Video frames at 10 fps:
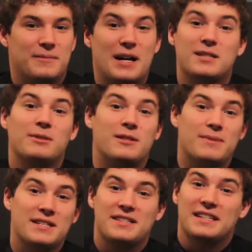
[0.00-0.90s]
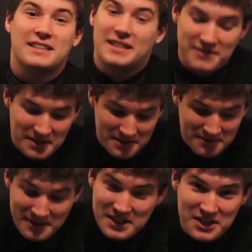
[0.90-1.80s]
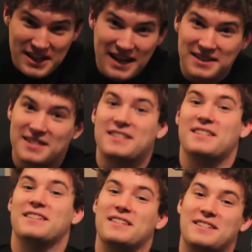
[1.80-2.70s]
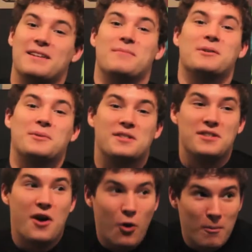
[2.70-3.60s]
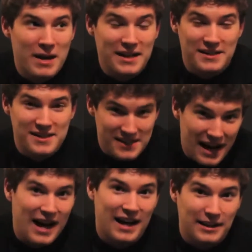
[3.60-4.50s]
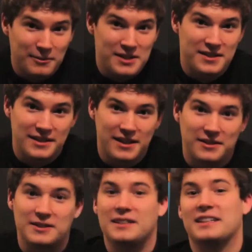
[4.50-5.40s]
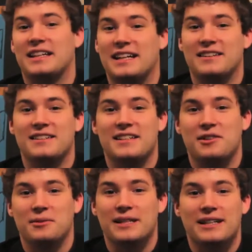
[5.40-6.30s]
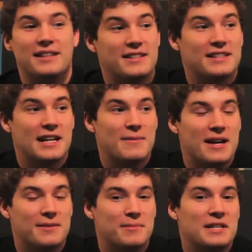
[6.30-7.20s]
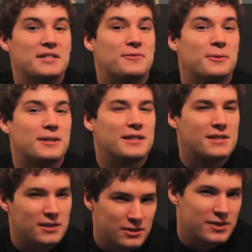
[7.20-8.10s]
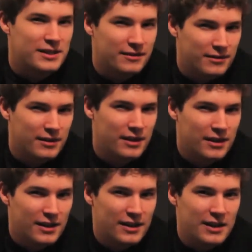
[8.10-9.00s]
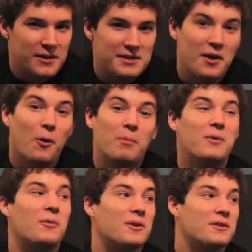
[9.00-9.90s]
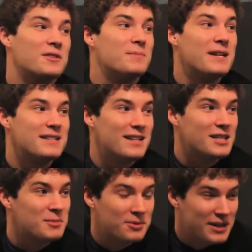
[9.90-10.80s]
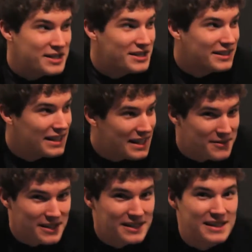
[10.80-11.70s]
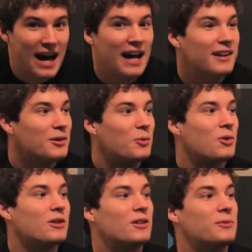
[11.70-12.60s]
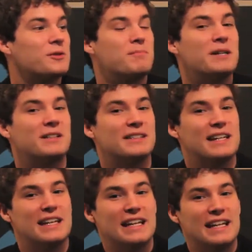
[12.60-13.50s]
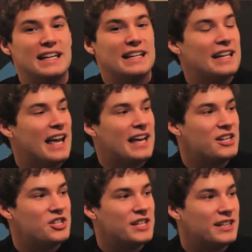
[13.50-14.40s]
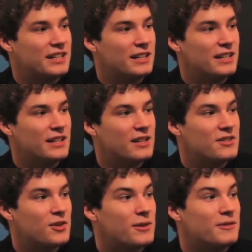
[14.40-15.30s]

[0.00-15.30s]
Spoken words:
Possibly the best thing to come out of the VGXs in December was No Man's Sky, and we saw another look at that at E3, this time as a PS4 exclusive. Now this open-world space exploration game's entire world was built in-engine, so the